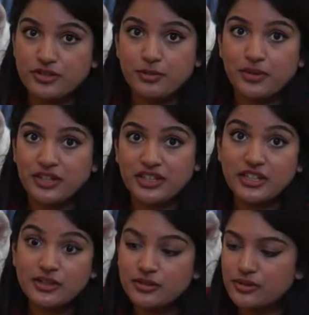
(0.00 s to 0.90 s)
usually pretty
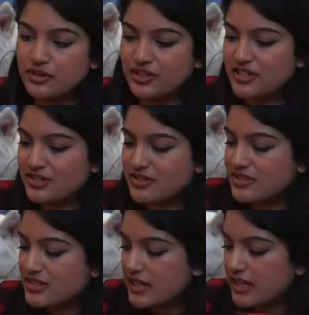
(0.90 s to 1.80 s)
cute or
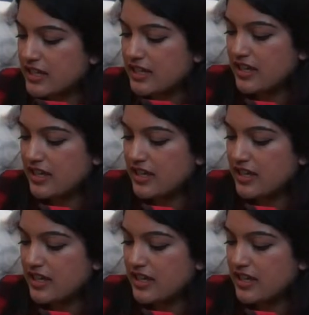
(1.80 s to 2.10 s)
interesting.